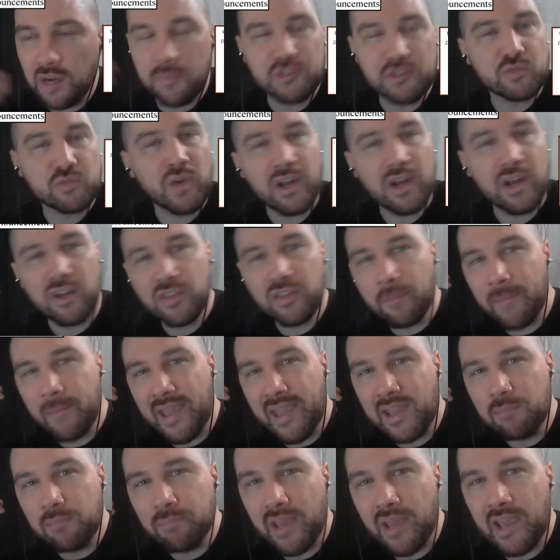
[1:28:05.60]
It's right on the
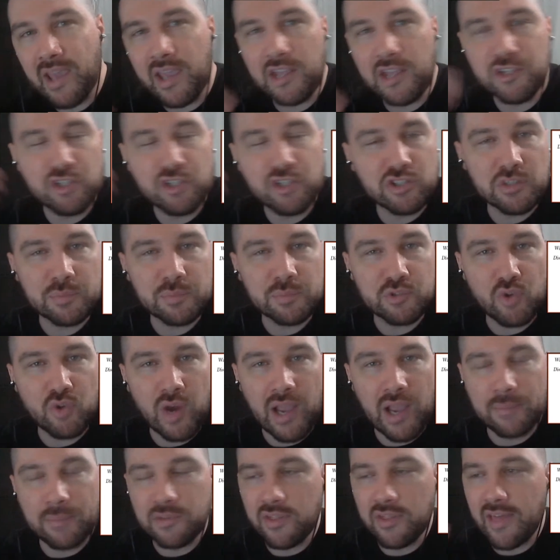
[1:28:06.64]
main page. You
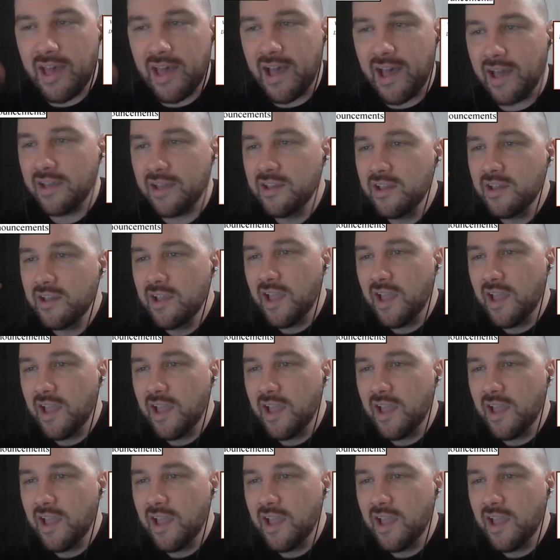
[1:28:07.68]
subscribe to that.